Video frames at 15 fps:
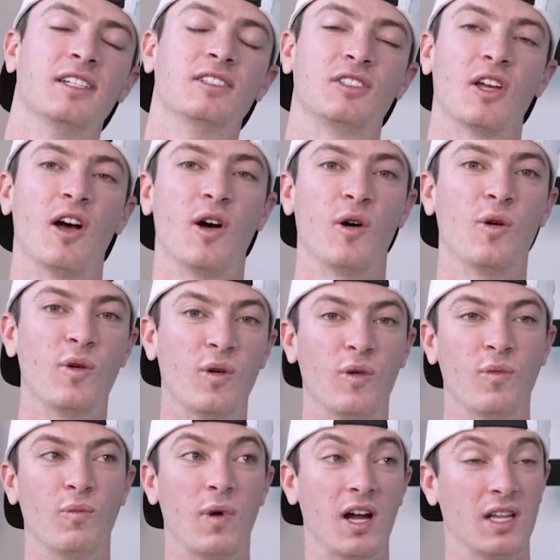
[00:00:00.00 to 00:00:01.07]
So,
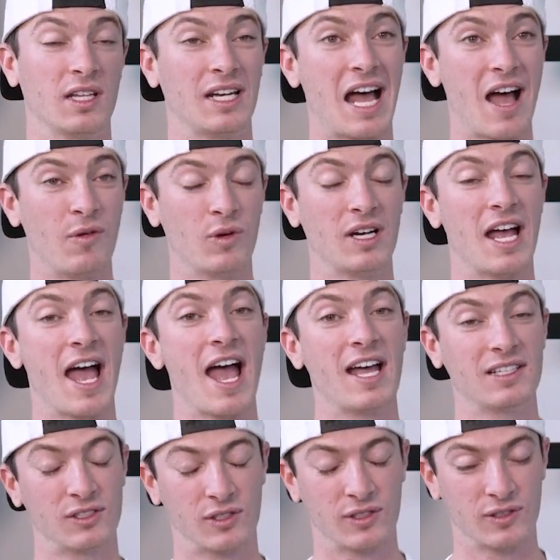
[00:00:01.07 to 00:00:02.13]
Marlon, I want to
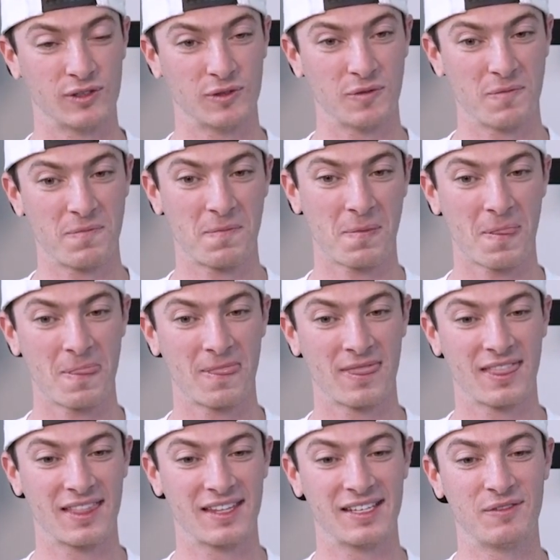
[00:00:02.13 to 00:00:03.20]
ask you,
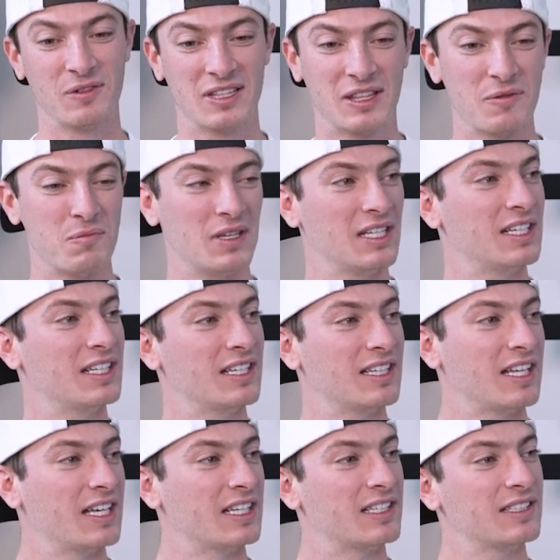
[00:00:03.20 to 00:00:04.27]
with the media,
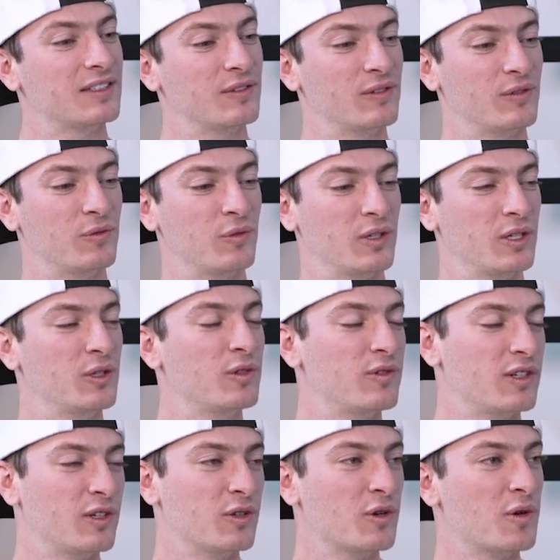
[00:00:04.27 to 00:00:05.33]
like, what do you
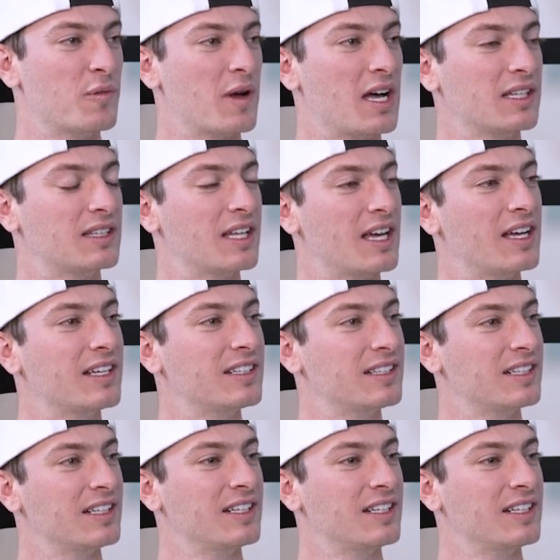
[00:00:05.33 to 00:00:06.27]
even do about that?